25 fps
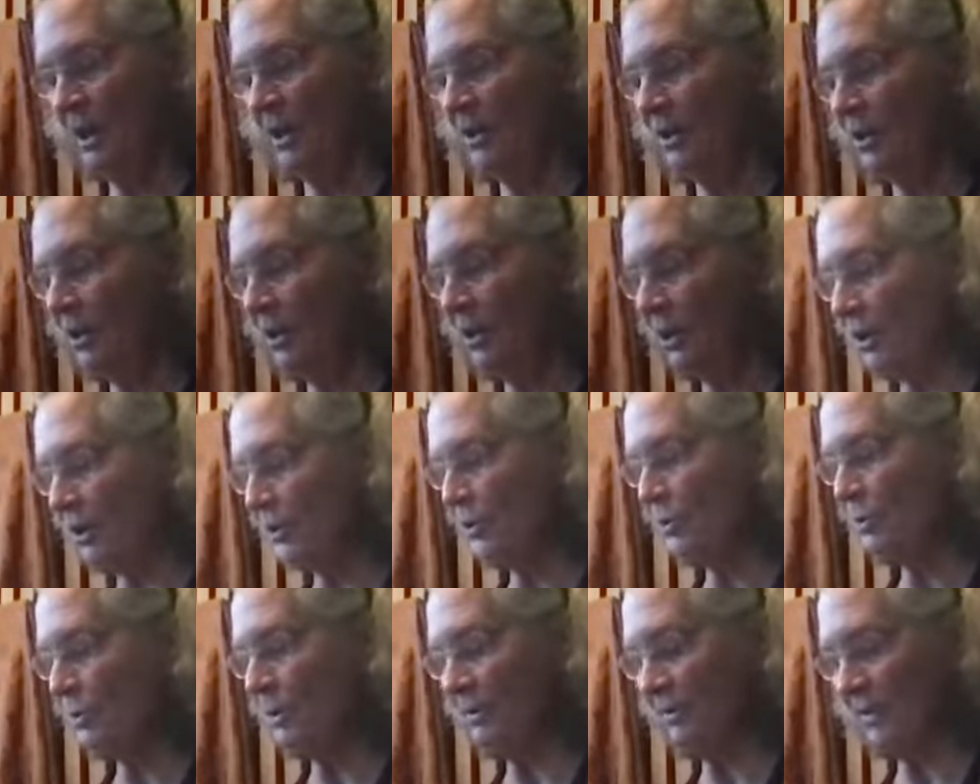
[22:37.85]
No
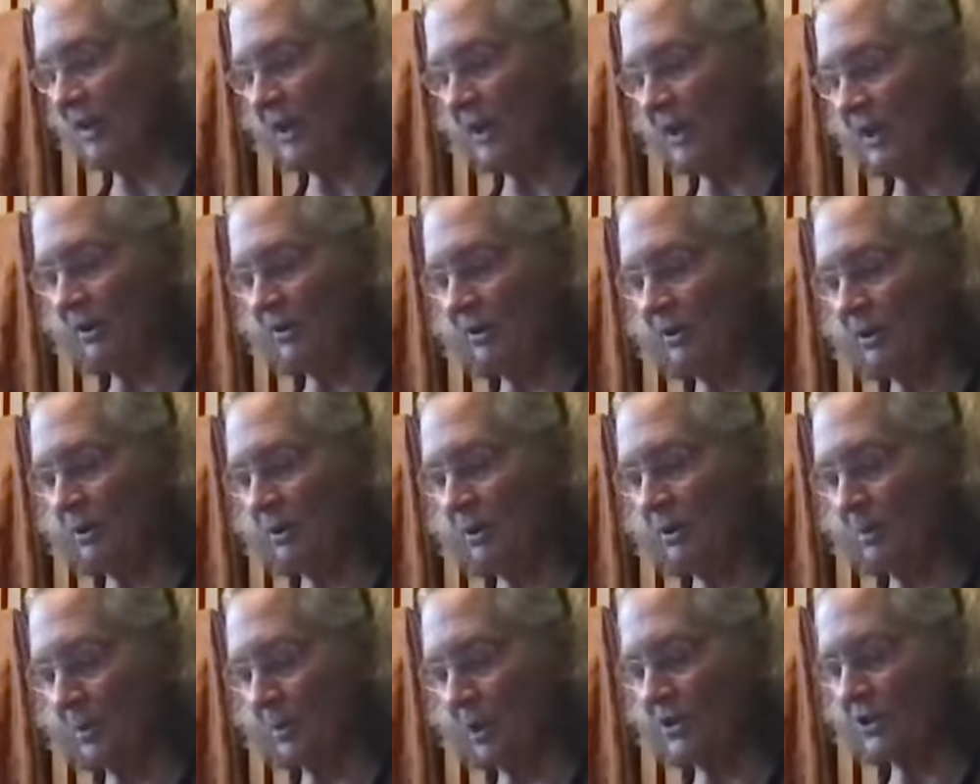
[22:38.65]
Shravaka or
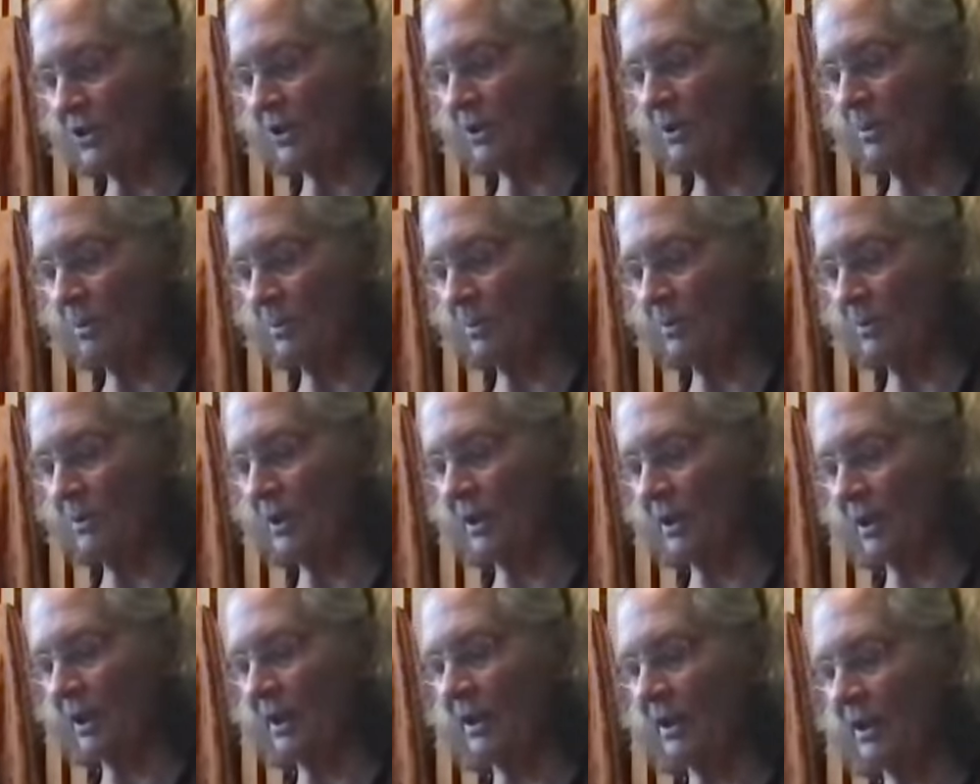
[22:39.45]
Prajika
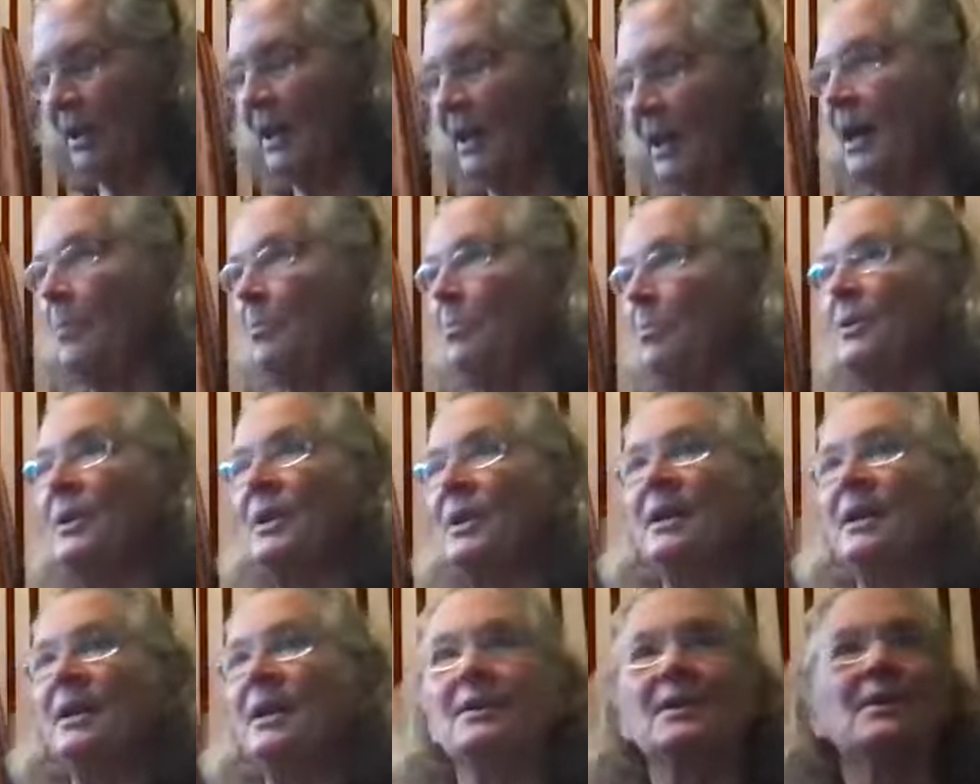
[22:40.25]
Buddha can
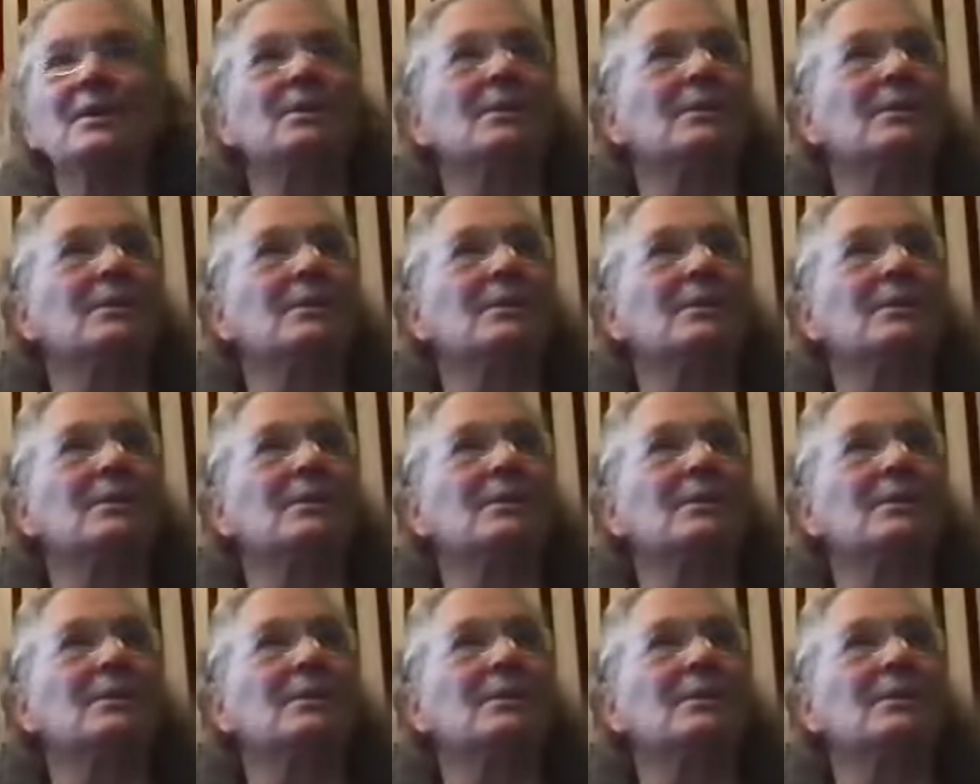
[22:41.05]
apprehend it."